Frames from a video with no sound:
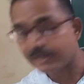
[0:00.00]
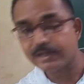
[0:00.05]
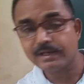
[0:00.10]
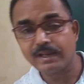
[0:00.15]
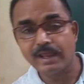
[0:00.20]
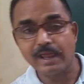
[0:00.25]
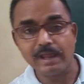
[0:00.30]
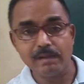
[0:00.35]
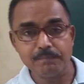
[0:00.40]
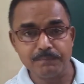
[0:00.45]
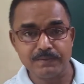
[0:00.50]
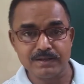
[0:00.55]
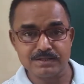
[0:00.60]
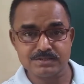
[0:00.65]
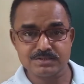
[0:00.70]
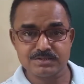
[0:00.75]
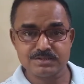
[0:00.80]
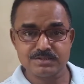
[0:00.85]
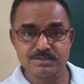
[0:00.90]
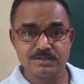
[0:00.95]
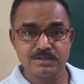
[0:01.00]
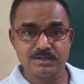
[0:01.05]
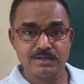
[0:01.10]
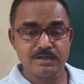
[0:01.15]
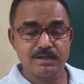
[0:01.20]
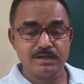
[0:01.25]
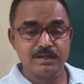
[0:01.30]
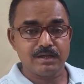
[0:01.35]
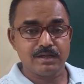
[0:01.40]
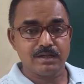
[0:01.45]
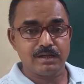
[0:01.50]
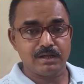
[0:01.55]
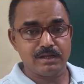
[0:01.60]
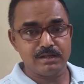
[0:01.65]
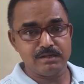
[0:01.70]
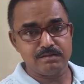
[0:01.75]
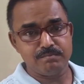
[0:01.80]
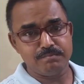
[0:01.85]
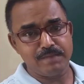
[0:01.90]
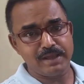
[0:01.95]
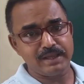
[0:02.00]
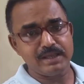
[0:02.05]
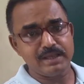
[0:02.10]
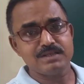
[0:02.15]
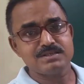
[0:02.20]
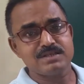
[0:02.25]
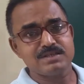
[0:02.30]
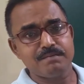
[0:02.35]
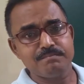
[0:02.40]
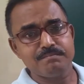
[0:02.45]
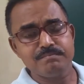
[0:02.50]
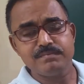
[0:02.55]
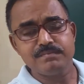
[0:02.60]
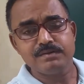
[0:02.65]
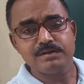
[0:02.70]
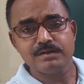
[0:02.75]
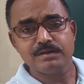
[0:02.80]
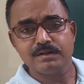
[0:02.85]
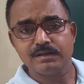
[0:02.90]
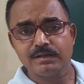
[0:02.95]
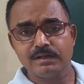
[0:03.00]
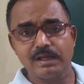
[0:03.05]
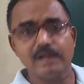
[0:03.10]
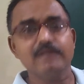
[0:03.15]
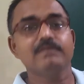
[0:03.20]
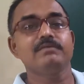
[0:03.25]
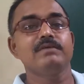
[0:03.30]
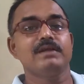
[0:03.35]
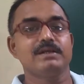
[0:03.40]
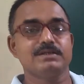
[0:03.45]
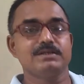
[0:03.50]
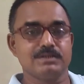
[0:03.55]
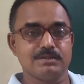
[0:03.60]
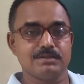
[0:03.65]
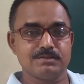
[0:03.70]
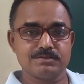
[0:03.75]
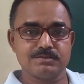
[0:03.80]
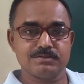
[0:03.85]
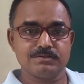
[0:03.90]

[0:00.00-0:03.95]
help us in making some calculations.